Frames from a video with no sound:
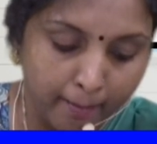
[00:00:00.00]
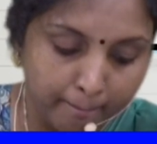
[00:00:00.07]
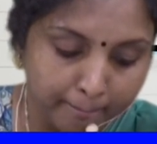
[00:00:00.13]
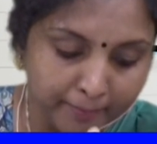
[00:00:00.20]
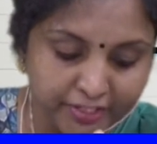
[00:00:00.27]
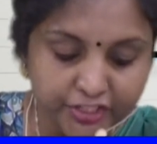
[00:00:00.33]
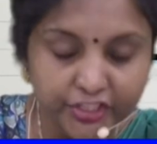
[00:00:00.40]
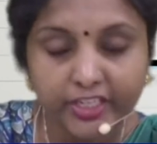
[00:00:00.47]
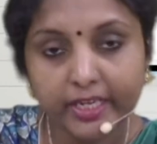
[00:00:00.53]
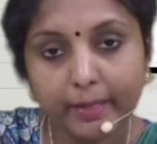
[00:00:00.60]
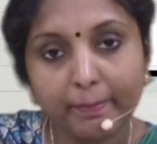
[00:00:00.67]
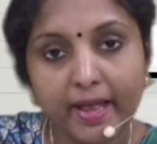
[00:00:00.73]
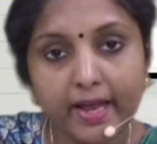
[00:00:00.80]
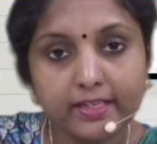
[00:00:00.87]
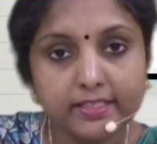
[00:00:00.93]
Mission
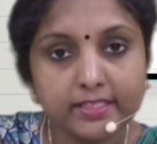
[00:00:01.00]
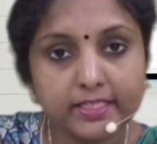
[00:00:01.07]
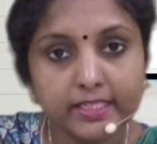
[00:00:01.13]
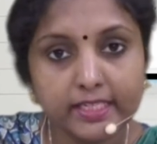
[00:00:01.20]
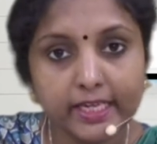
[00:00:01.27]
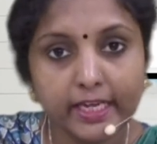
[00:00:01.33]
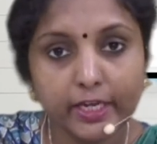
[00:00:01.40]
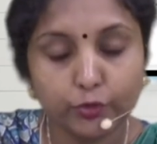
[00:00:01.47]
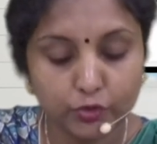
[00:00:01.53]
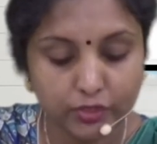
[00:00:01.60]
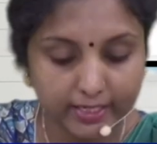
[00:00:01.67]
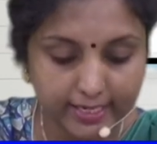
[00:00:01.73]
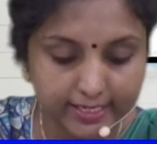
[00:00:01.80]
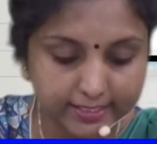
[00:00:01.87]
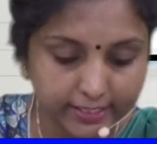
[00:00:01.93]
Capacity
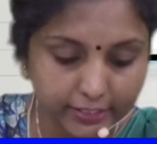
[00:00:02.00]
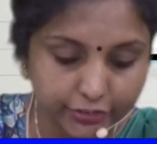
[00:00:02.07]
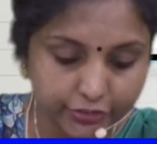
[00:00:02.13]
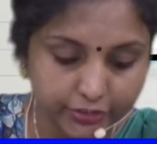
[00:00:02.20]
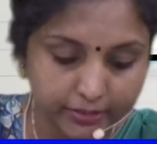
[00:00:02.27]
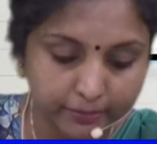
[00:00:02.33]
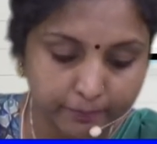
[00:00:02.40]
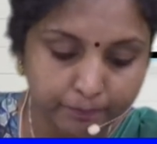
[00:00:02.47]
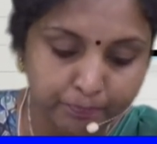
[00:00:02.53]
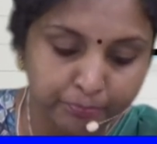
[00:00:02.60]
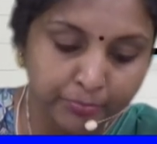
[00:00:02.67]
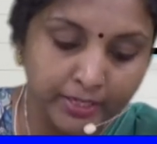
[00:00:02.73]
Utilization.